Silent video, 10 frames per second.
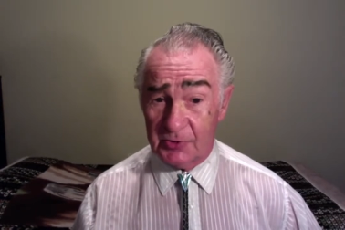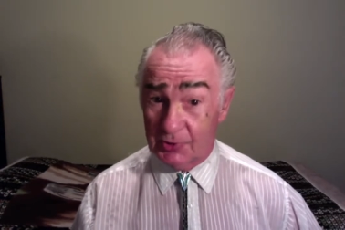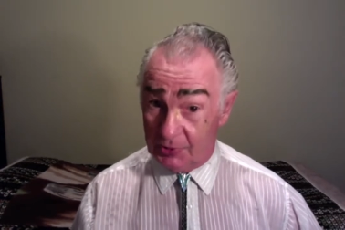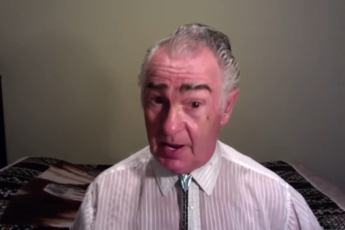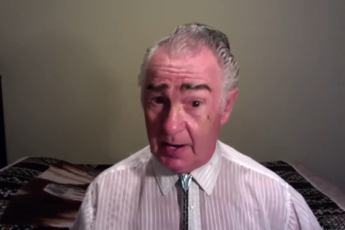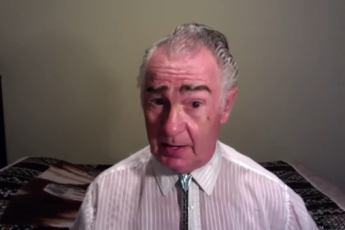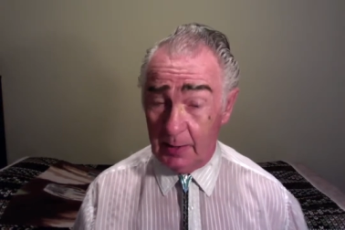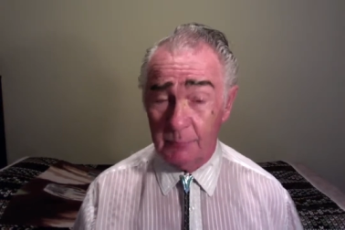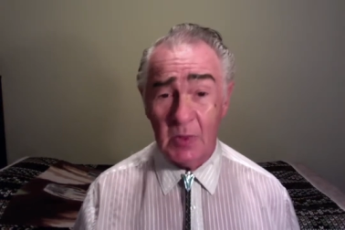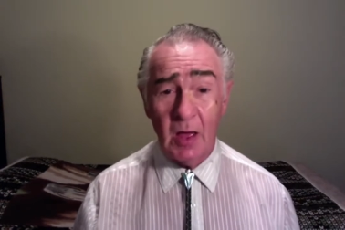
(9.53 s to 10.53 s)

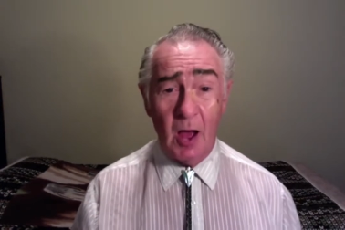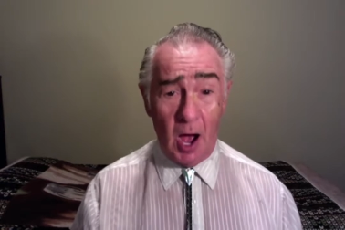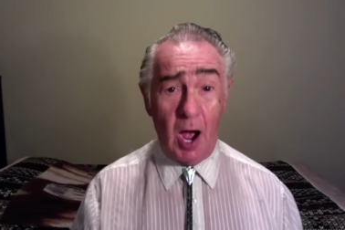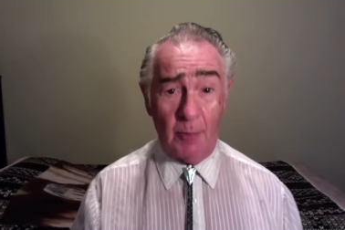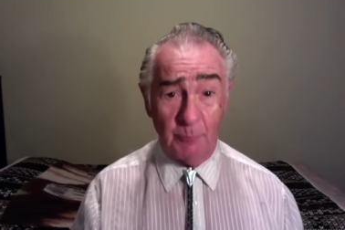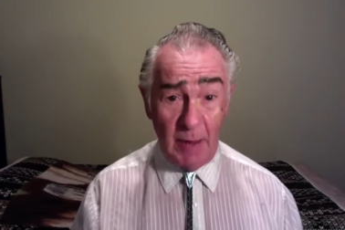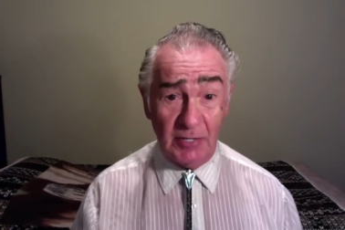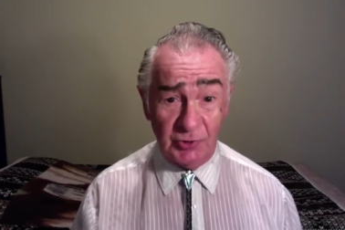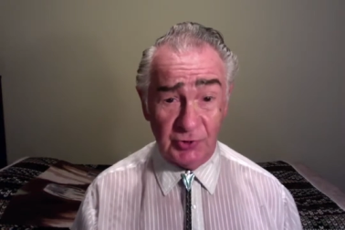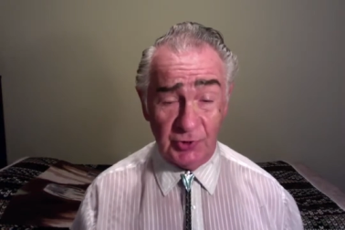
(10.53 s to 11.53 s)
today are
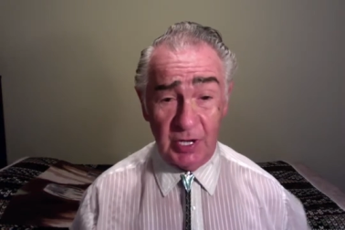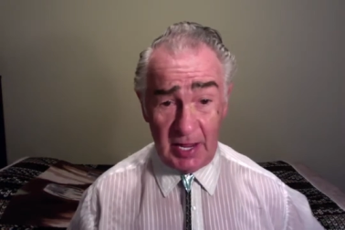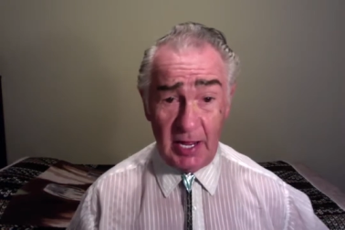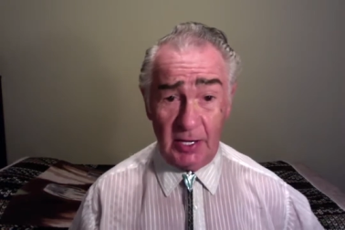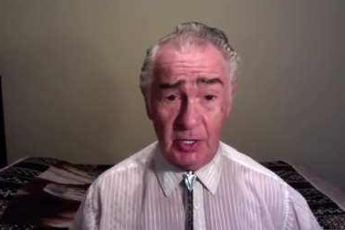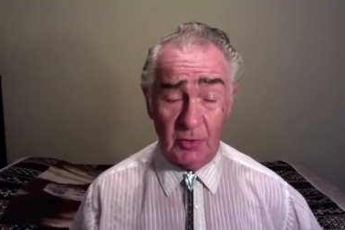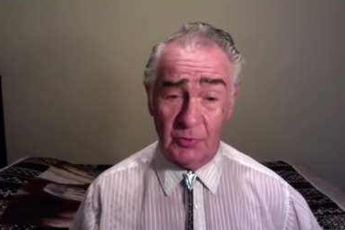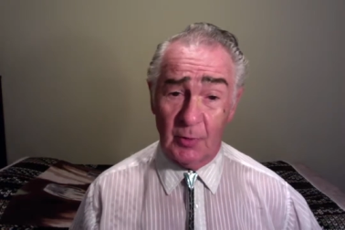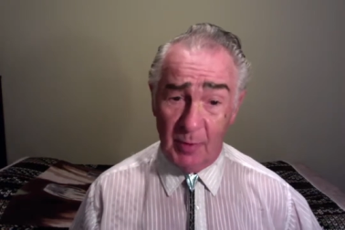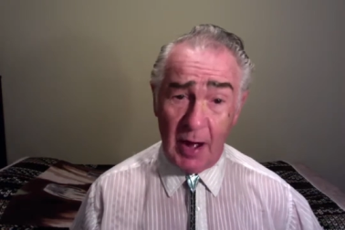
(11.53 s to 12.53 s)
mentioned in
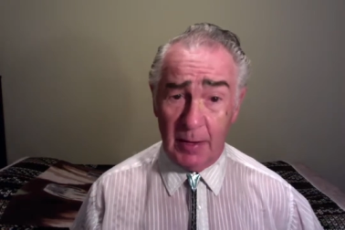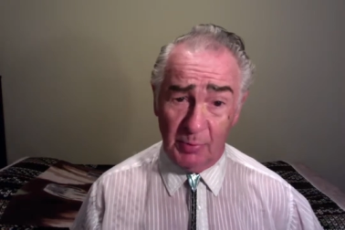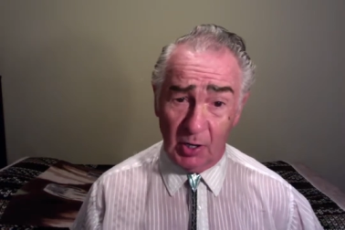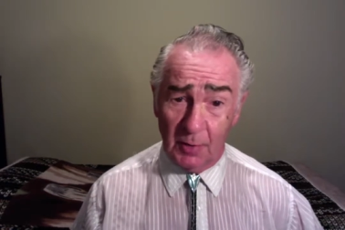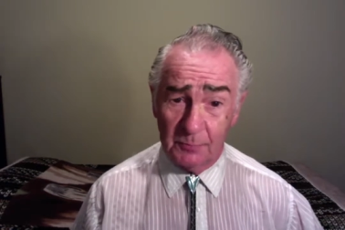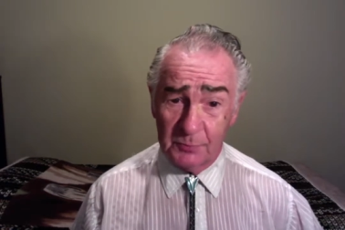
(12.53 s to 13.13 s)
the Bible.